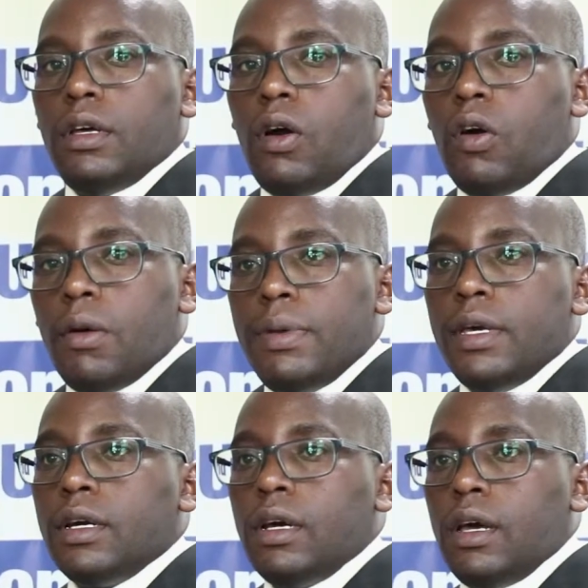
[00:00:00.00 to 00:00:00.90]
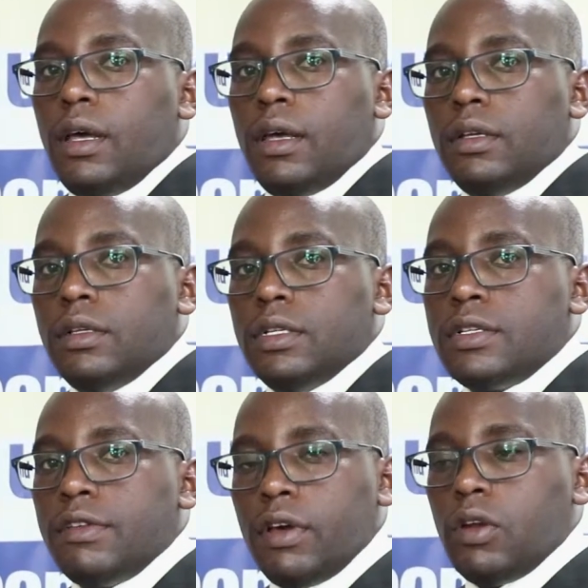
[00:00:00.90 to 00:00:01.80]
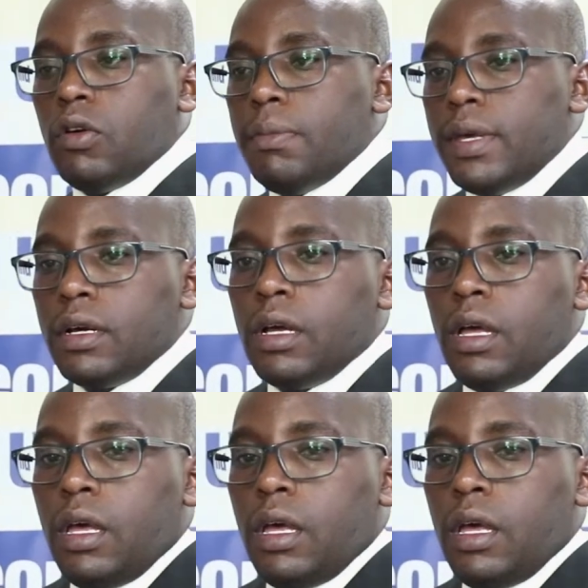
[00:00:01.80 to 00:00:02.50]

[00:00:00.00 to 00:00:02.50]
or being driven or being